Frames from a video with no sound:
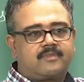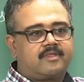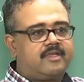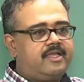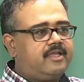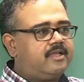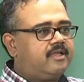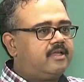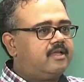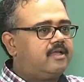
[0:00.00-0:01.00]
okay.
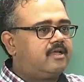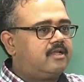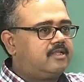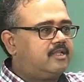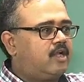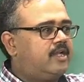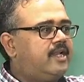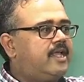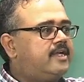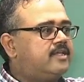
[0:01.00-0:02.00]
The
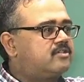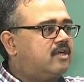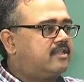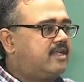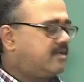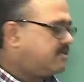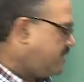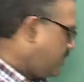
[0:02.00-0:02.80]
non-linearity is not there. So